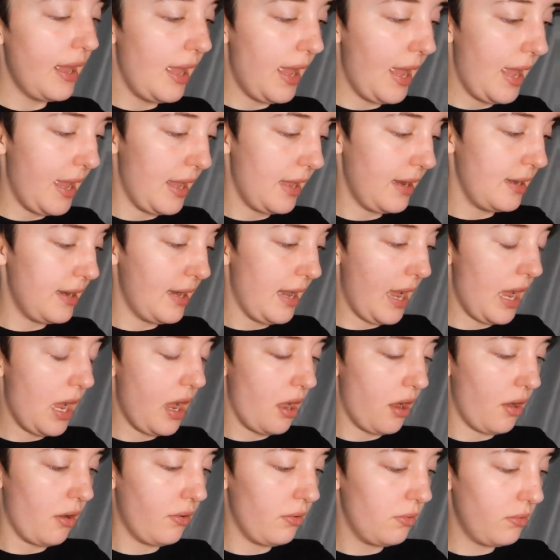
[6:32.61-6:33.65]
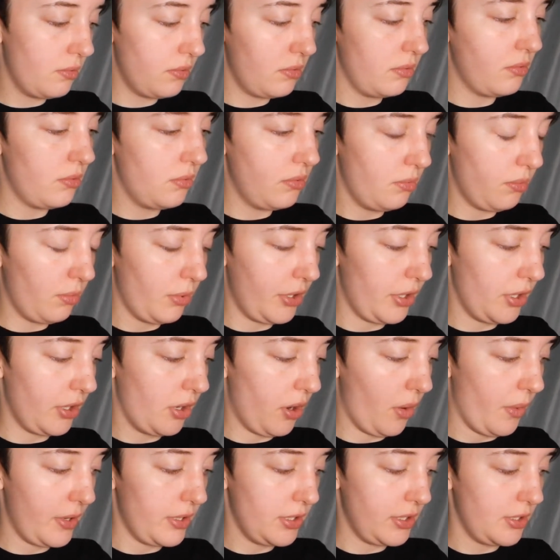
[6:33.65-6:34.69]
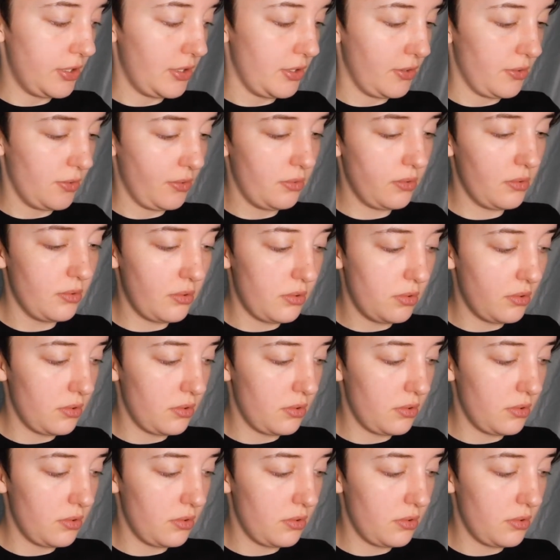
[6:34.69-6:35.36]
And now what you're going to do